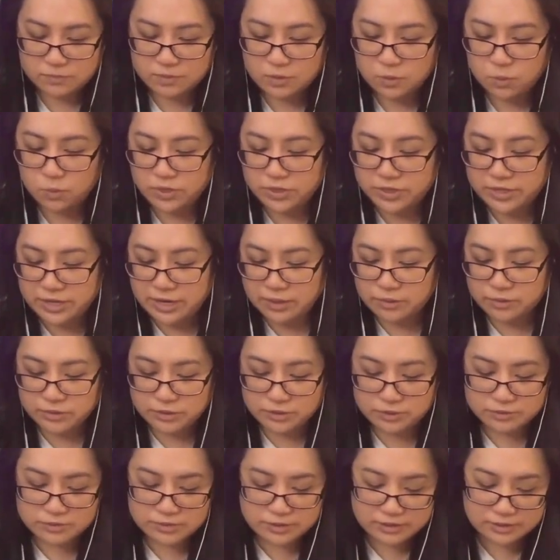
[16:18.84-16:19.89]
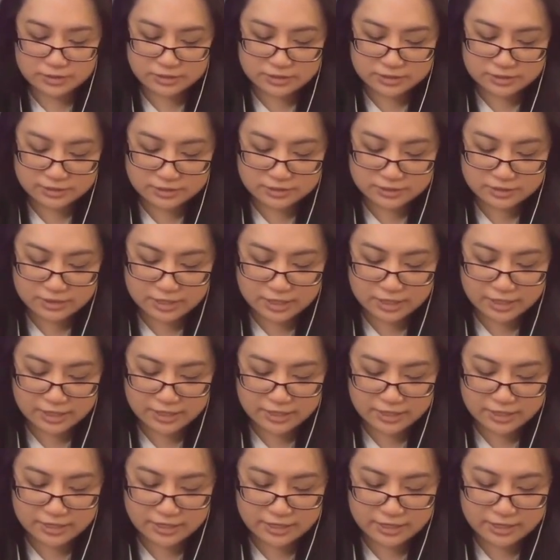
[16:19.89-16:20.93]
without using this
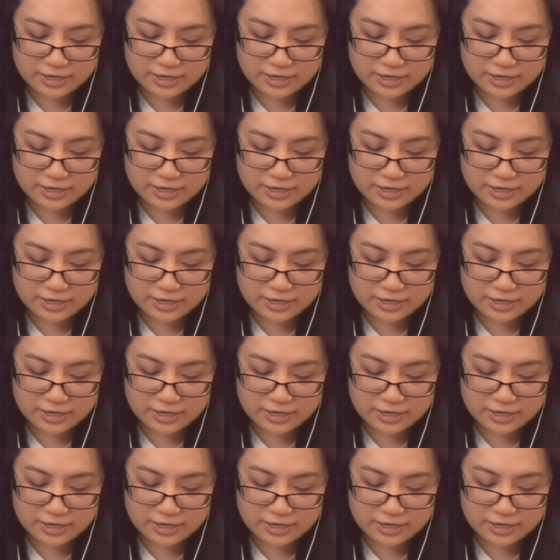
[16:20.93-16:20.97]
sine